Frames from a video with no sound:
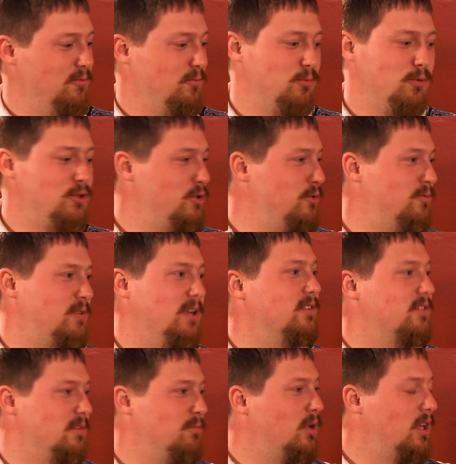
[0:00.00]
would you tell
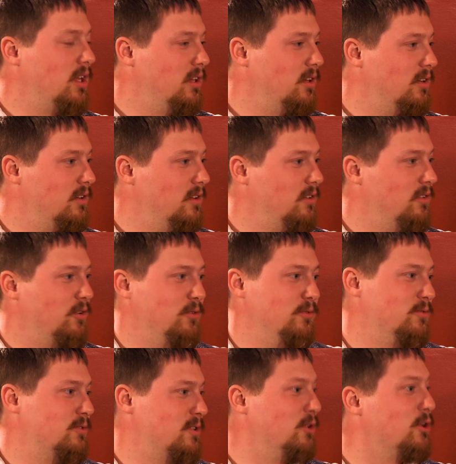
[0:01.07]
somebody
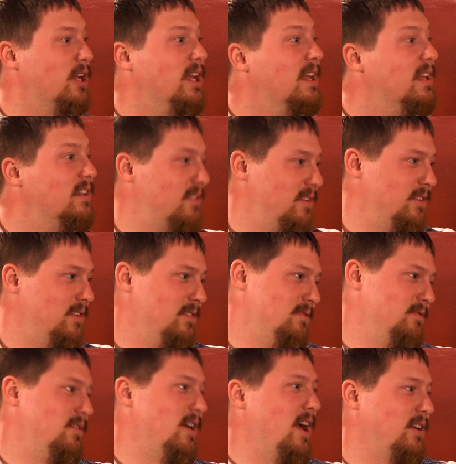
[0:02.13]
who's looking into
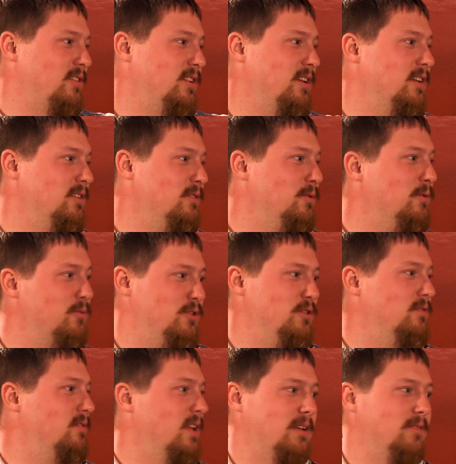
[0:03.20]
acting? What would you
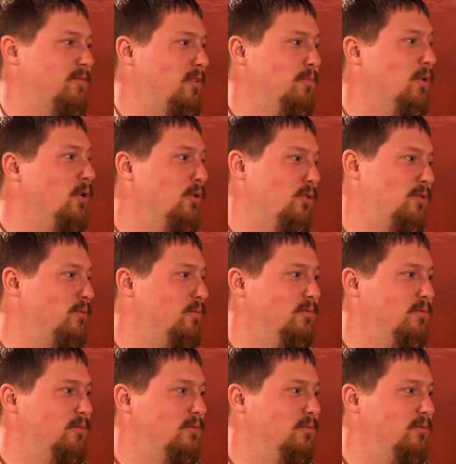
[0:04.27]
like for both?